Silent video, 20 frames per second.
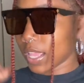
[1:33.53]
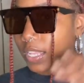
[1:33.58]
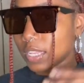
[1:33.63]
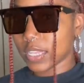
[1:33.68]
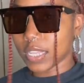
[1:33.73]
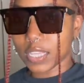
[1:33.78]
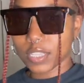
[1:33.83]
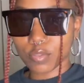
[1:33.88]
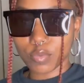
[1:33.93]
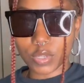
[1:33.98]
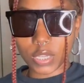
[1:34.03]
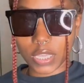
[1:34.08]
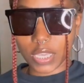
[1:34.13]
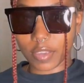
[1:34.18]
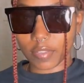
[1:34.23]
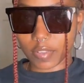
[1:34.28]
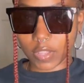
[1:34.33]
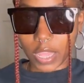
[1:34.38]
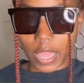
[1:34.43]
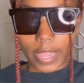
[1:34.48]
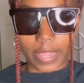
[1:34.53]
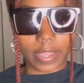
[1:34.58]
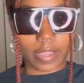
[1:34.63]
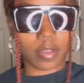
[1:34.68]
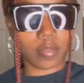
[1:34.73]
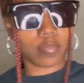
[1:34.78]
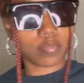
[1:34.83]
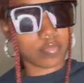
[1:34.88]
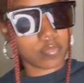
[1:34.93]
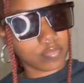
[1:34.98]
these really giving
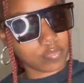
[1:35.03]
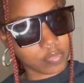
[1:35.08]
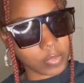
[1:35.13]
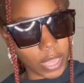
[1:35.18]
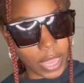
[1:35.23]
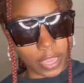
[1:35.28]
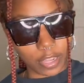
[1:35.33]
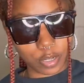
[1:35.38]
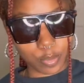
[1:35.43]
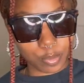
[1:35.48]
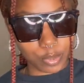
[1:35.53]
like hater